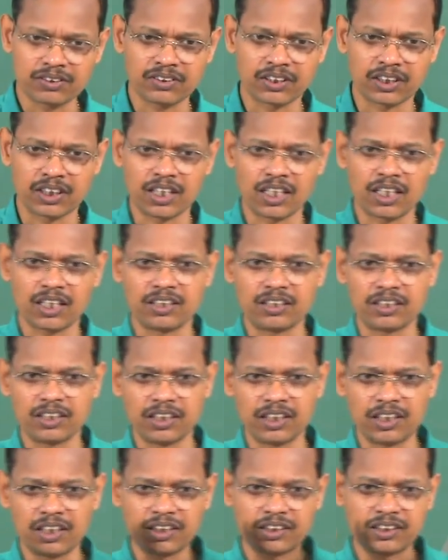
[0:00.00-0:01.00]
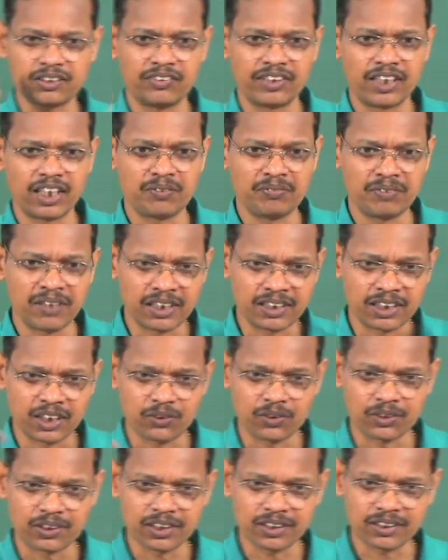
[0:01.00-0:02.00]
there are 78 million
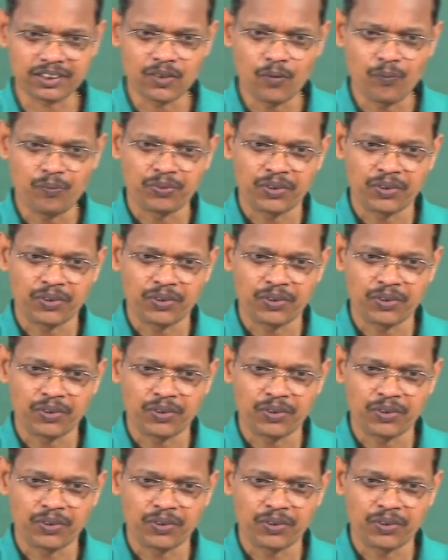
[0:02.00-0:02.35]
sequences,